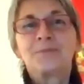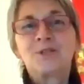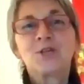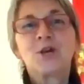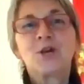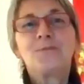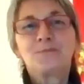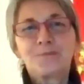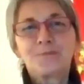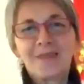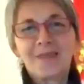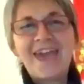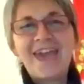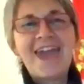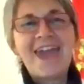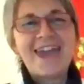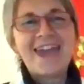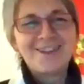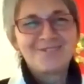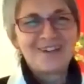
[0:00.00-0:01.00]
So
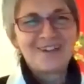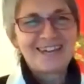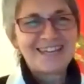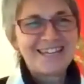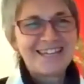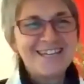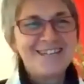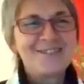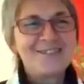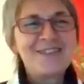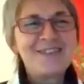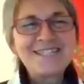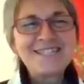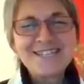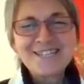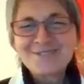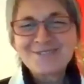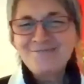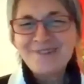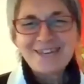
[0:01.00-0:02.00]
anyway,
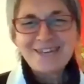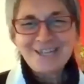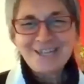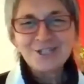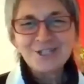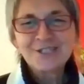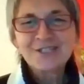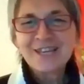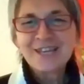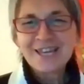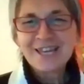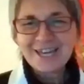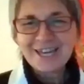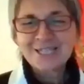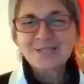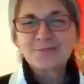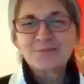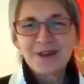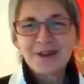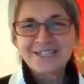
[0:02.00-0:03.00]
this is me just
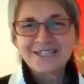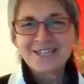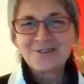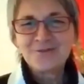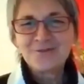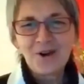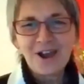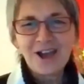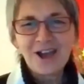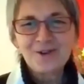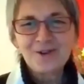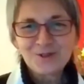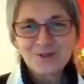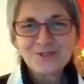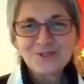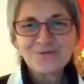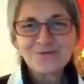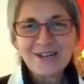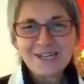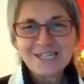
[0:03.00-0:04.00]
expressing why I
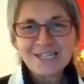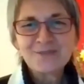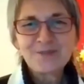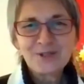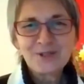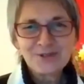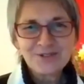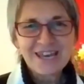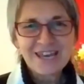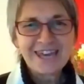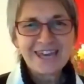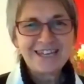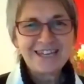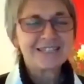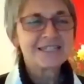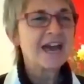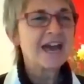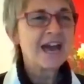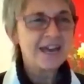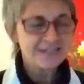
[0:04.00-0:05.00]
wasn't ready to be
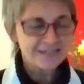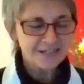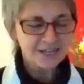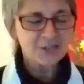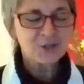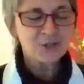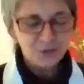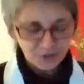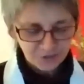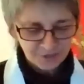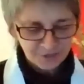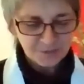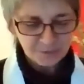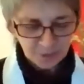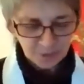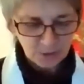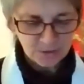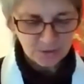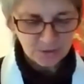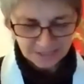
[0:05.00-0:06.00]
ordained and I
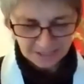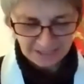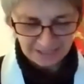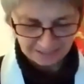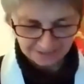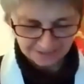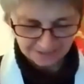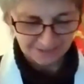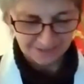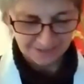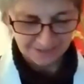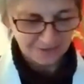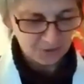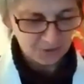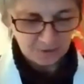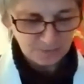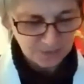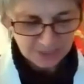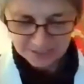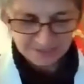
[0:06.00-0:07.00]
couldn't post a letter.
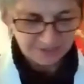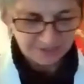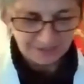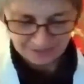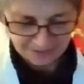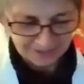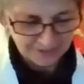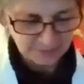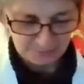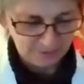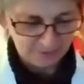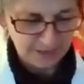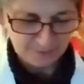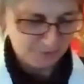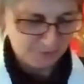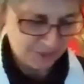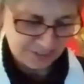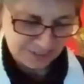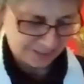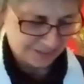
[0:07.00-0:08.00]
So I'm just
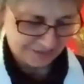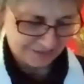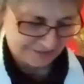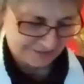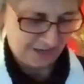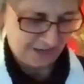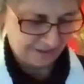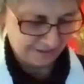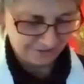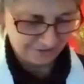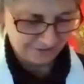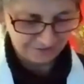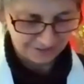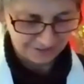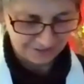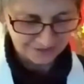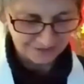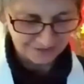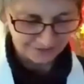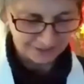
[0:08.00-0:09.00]
telling you
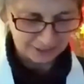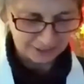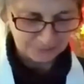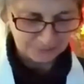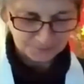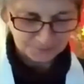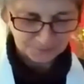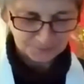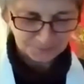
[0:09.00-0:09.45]
this. Okay.